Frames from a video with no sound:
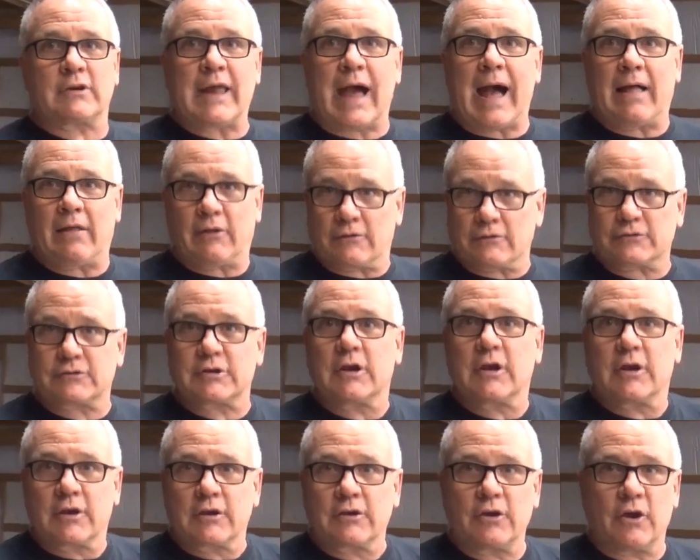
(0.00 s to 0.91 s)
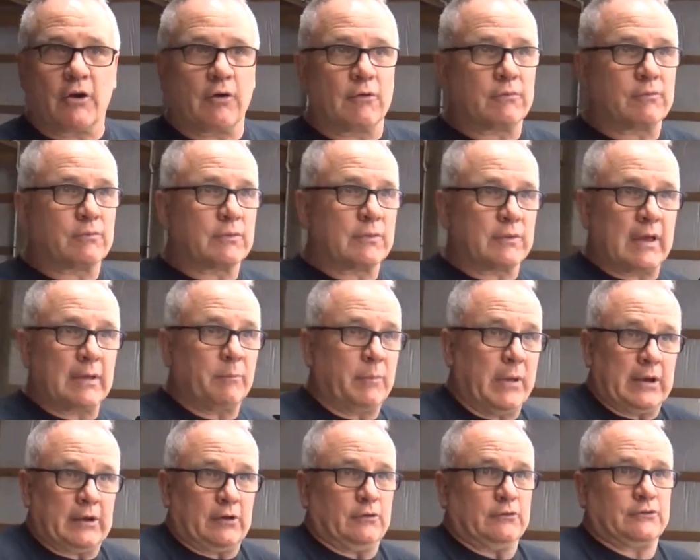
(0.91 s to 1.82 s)
at
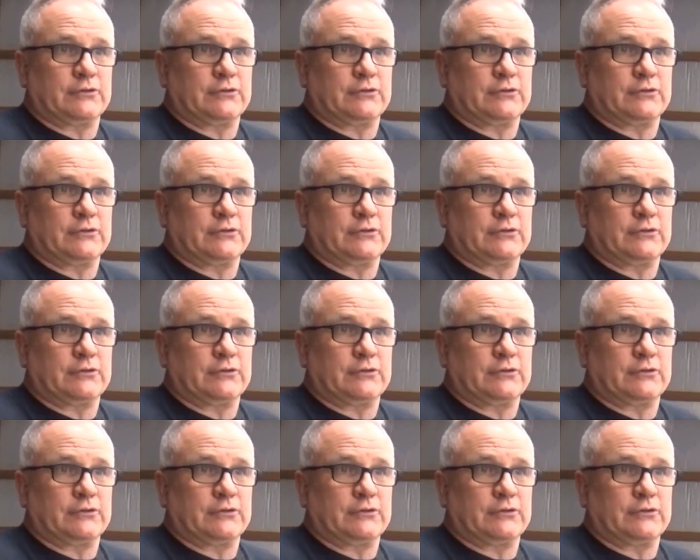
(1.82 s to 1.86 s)
Bickles.